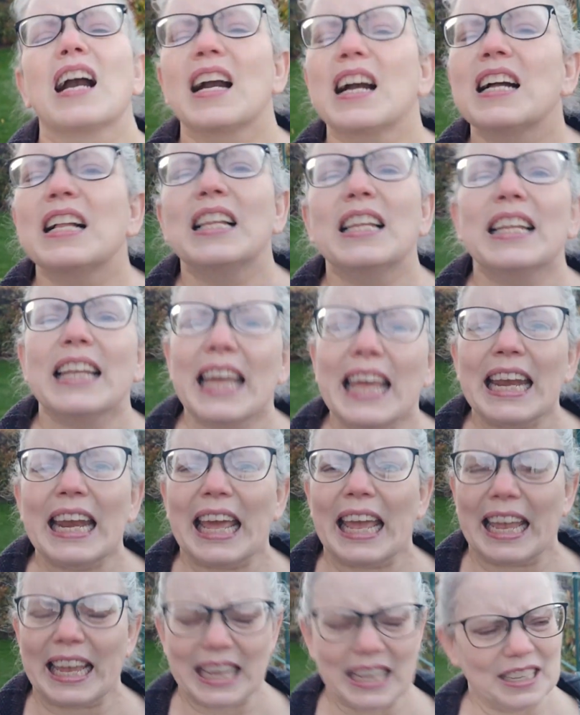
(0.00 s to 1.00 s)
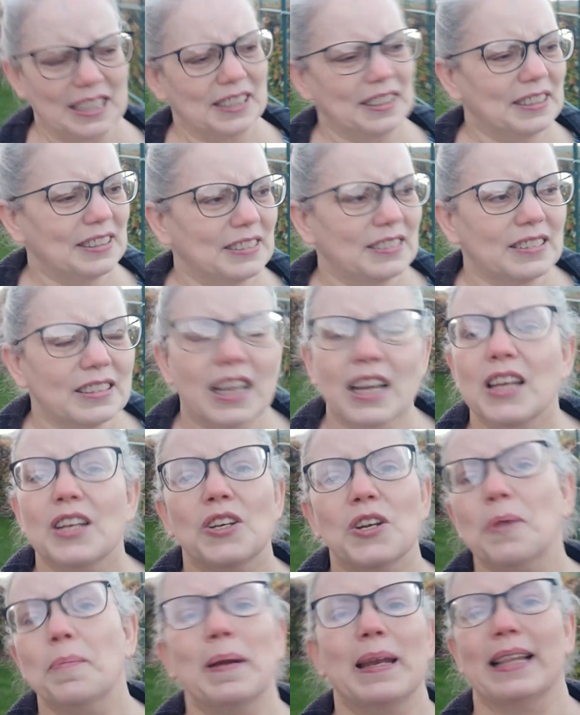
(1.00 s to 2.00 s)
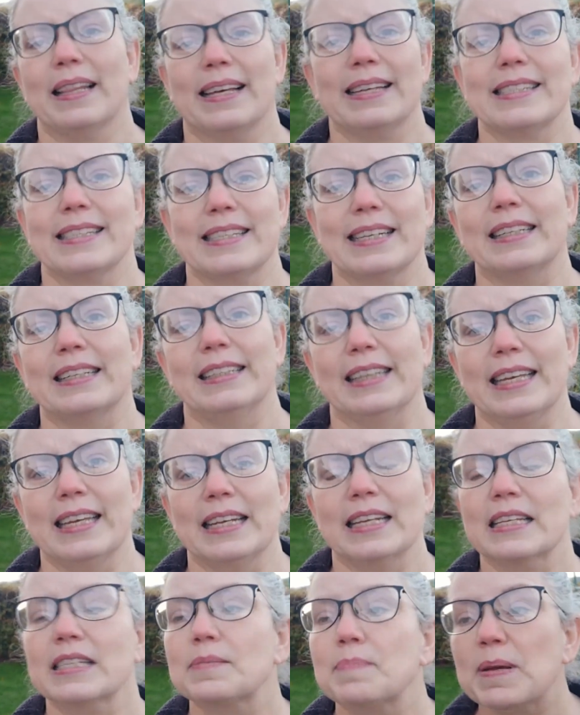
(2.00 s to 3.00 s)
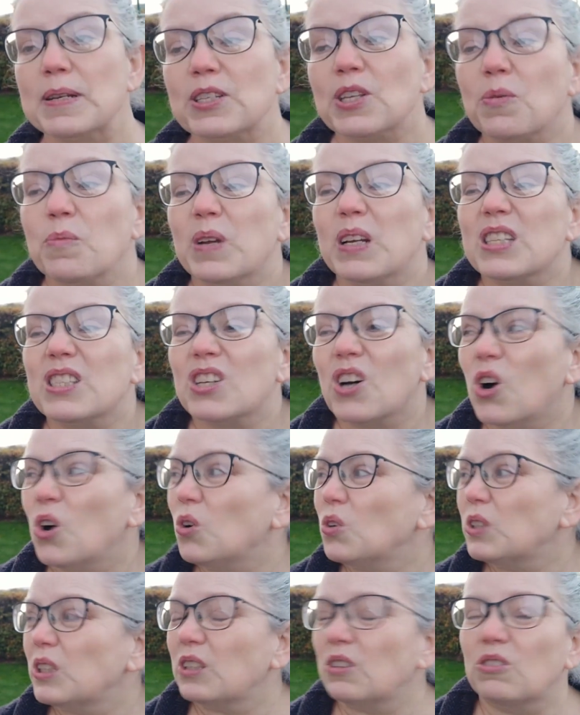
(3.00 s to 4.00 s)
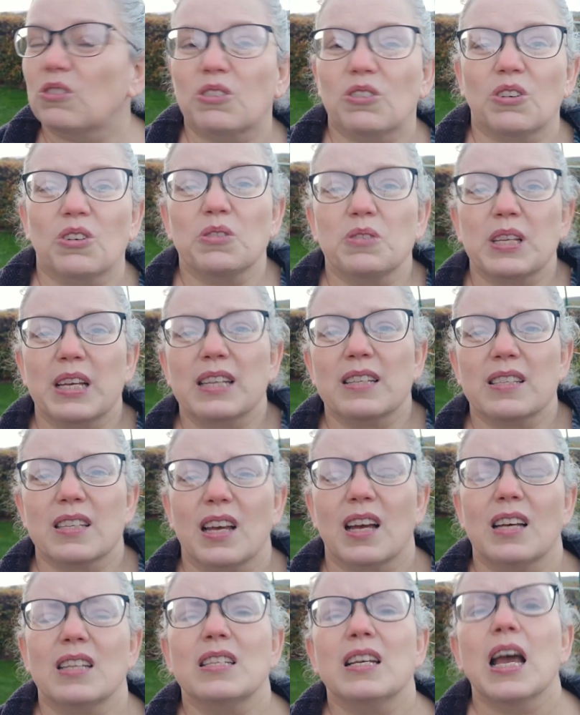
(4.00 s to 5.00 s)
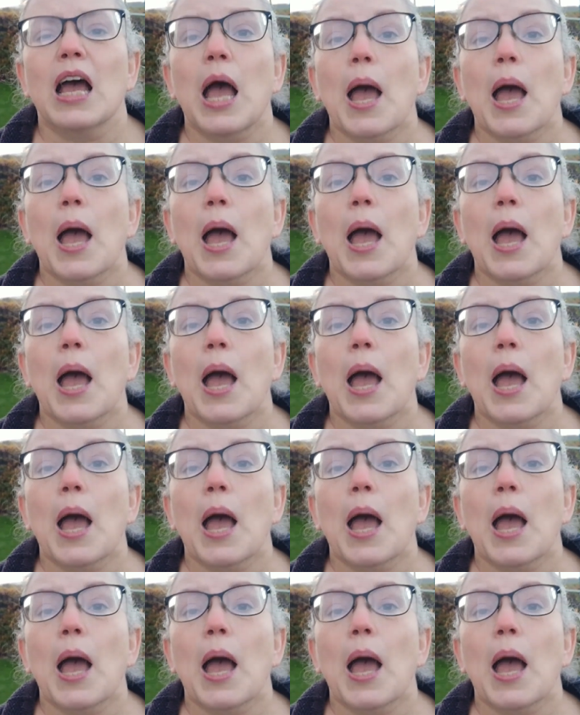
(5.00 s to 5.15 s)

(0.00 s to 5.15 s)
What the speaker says: Cleaning. Nobody likes to clean, especially when it's cold and gross outside.